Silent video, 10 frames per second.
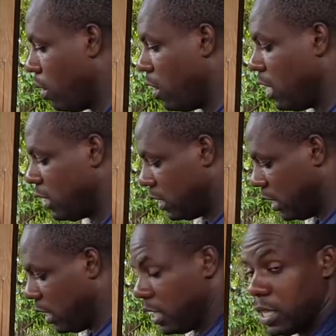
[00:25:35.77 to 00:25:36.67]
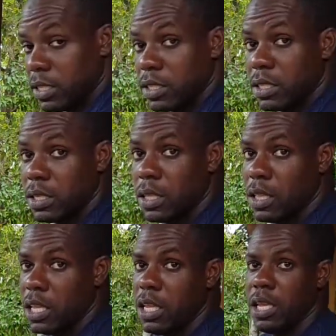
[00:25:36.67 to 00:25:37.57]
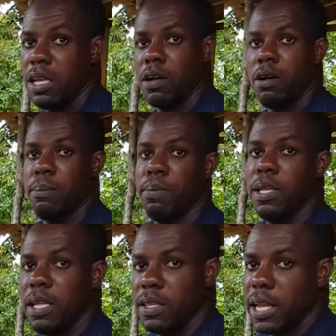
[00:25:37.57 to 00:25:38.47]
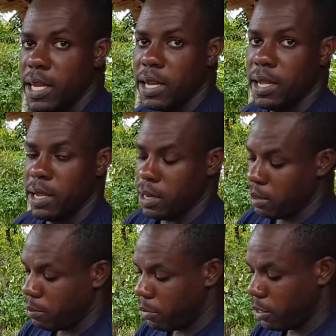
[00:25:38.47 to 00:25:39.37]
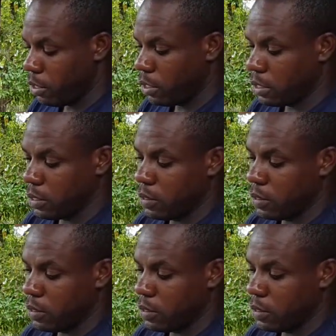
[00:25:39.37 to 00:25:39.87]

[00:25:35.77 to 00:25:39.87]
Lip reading: this is the completed product.